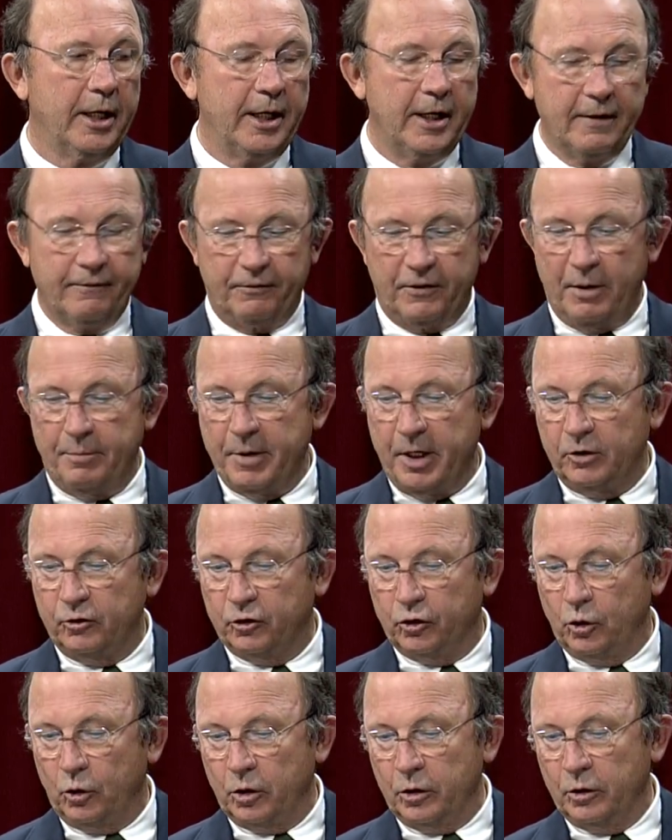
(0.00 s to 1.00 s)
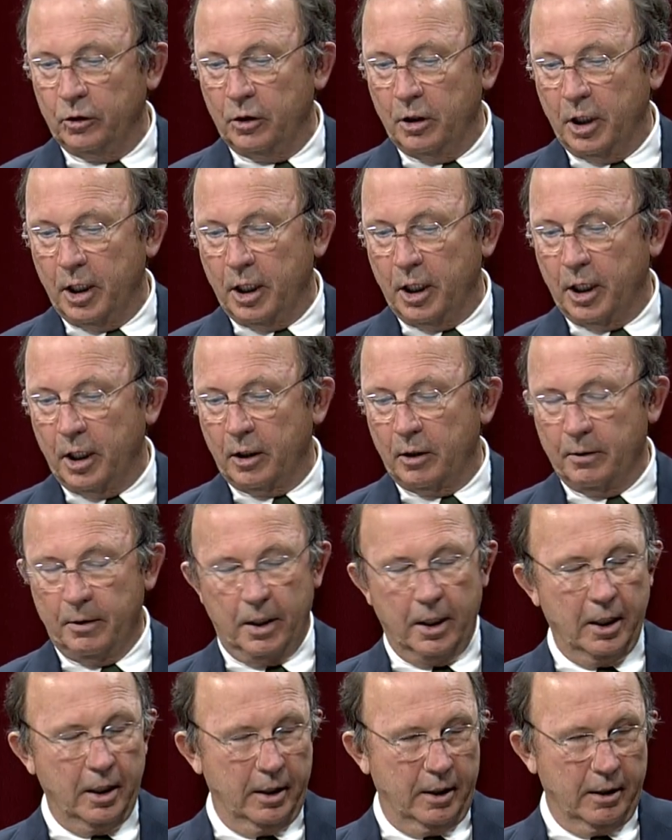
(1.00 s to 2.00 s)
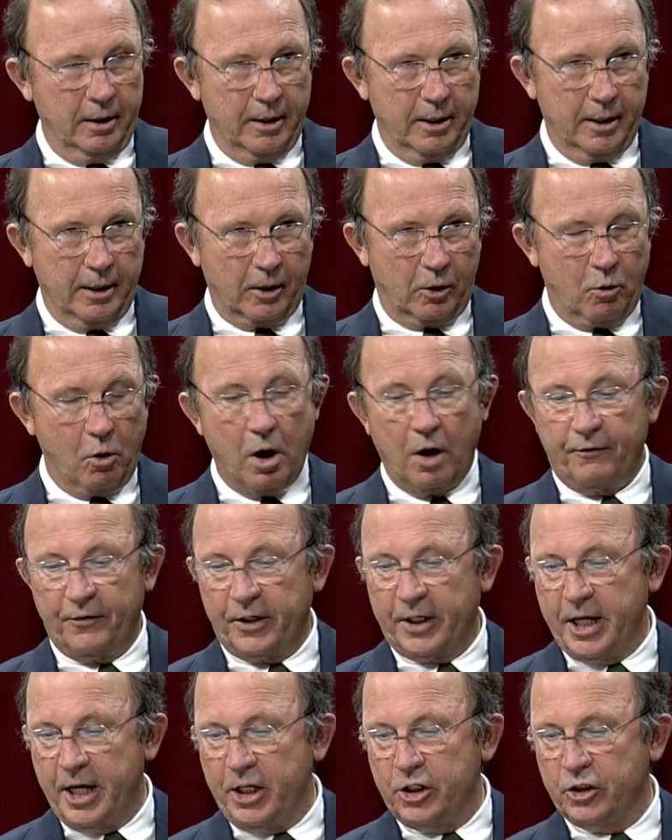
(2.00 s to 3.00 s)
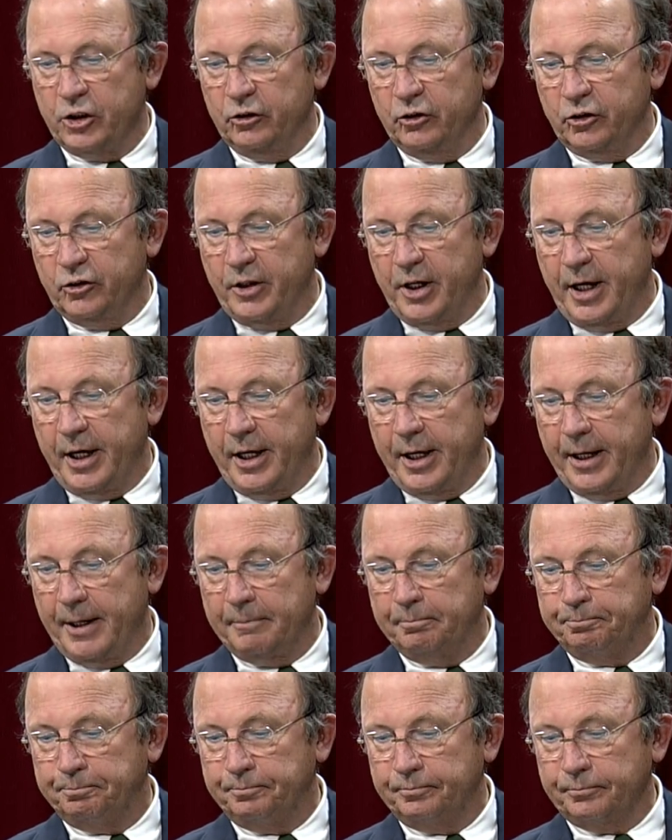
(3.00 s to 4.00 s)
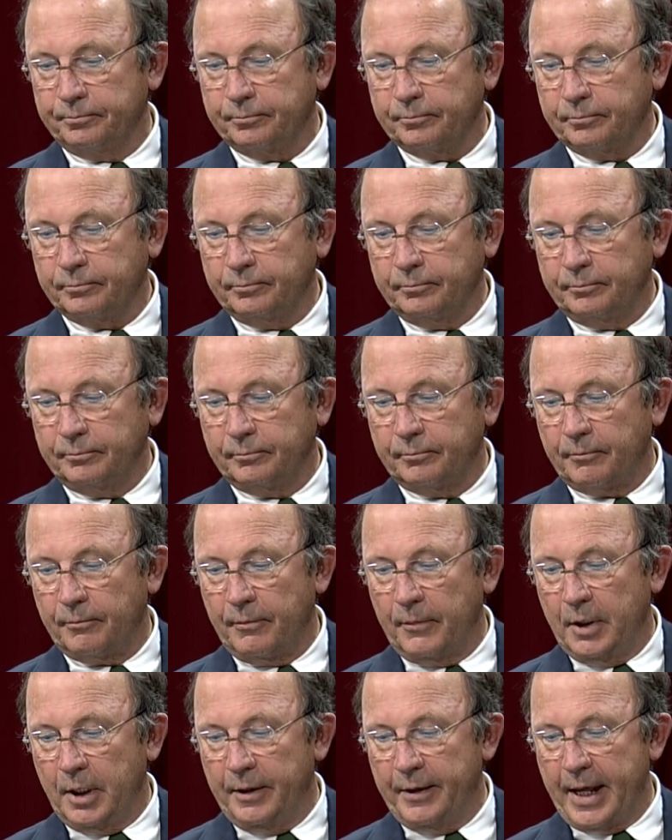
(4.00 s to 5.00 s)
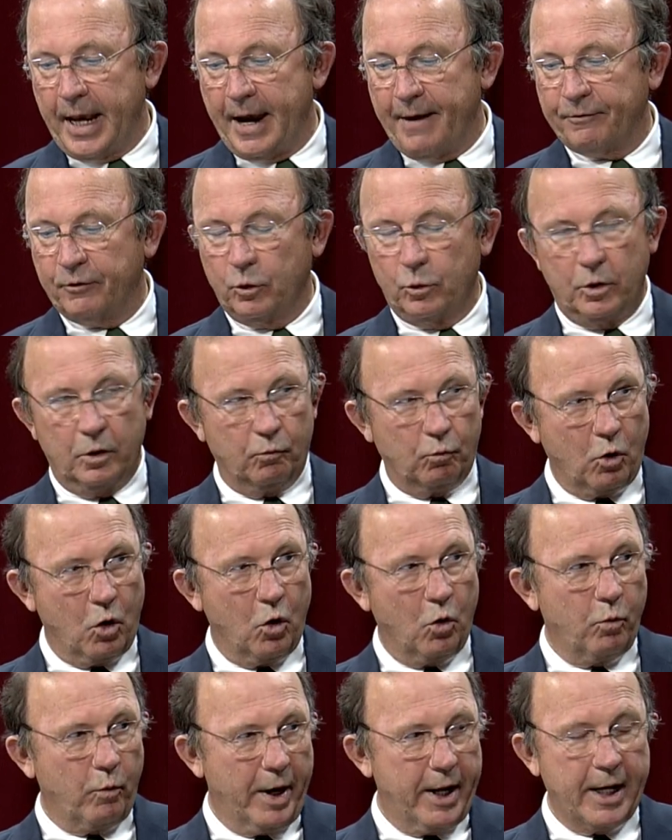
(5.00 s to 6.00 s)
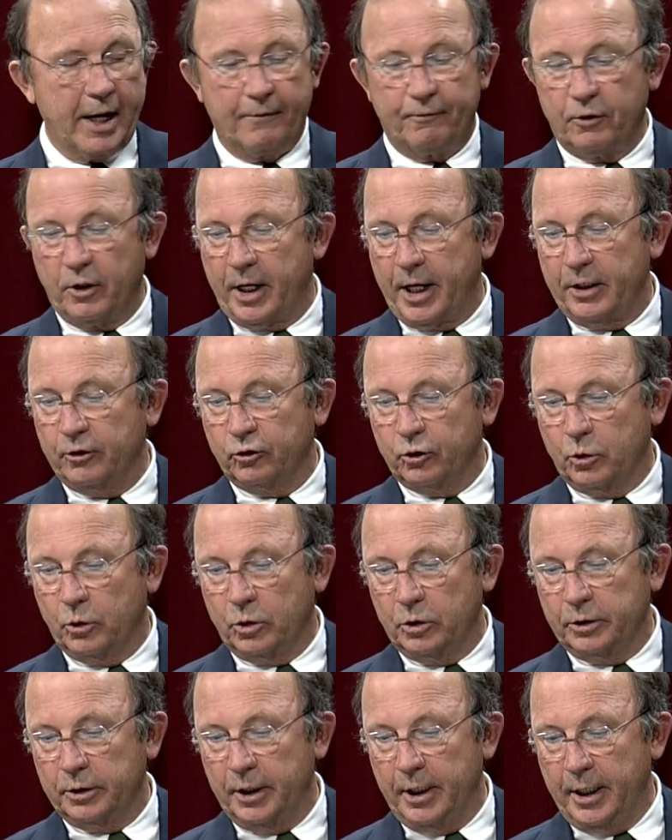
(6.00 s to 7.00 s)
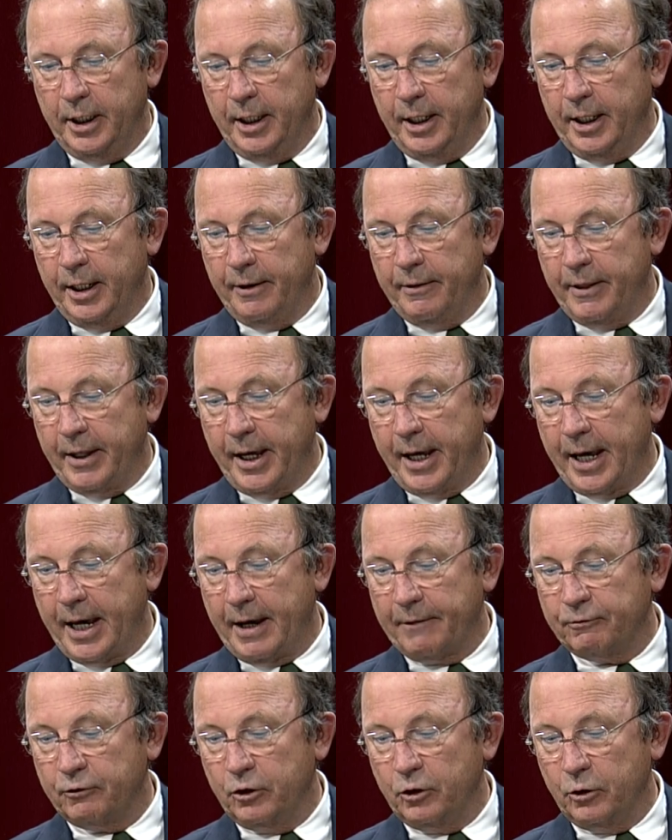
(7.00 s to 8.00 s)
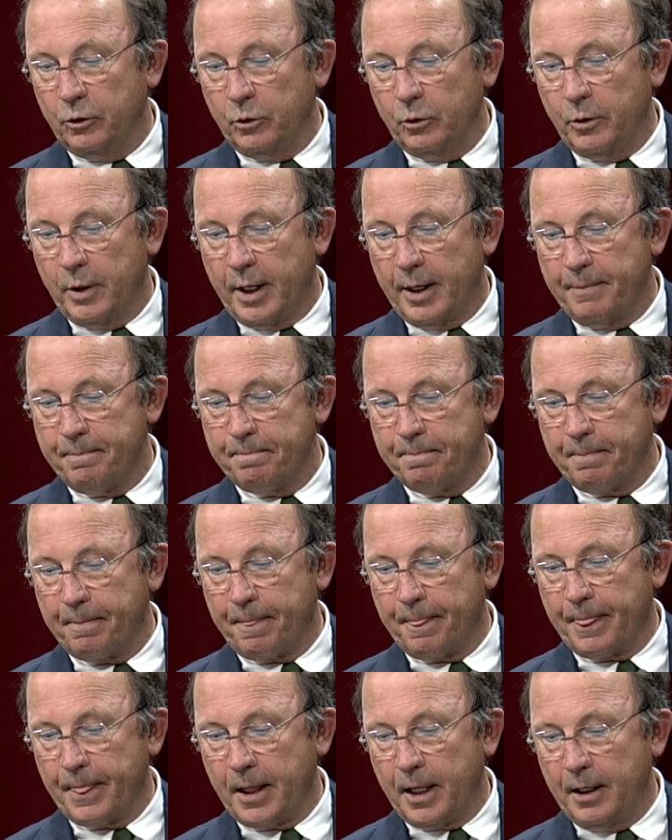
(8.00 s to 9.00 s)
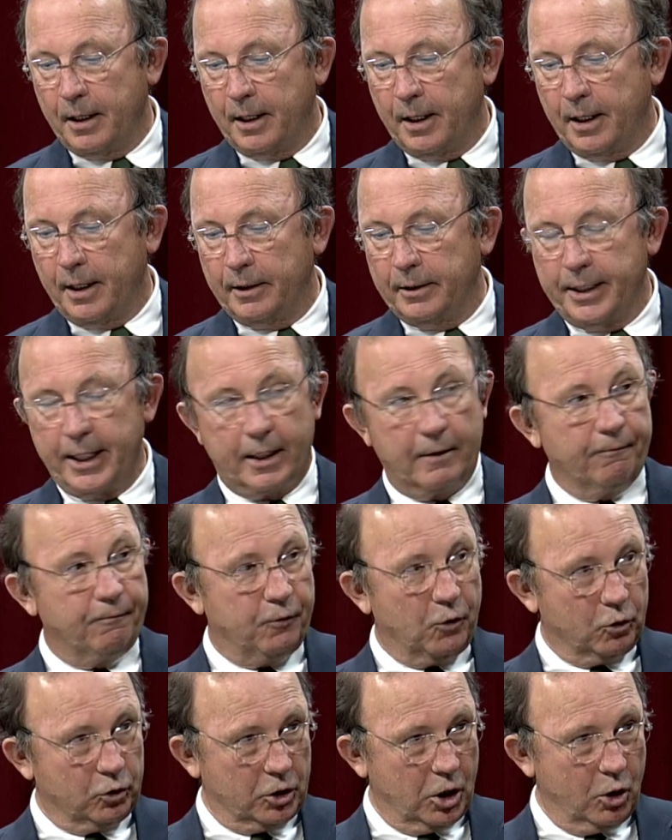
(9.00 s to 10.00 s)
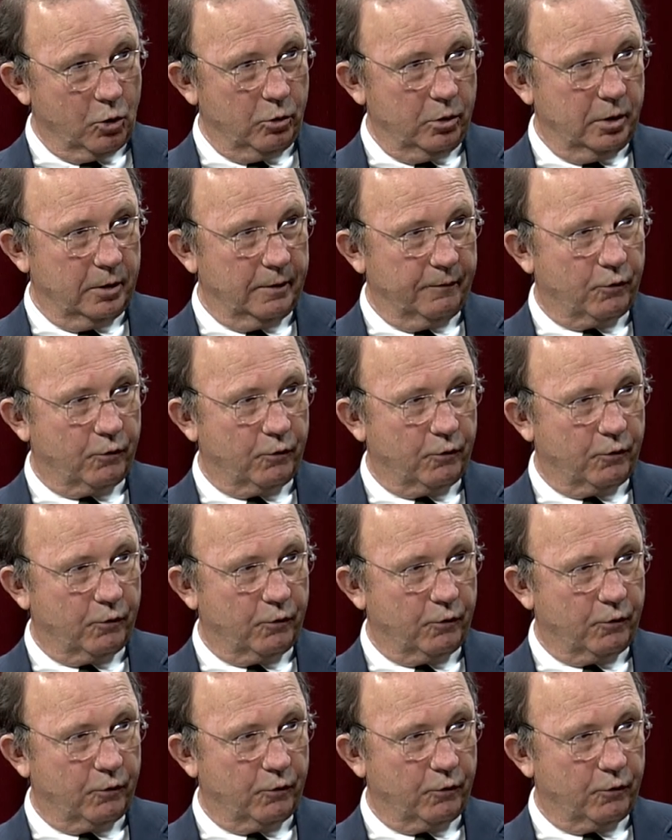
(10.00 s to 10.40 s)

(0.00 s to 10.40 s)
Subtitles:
if they meet certain qualifications. They have to enroll right after high school. They have to take a full load of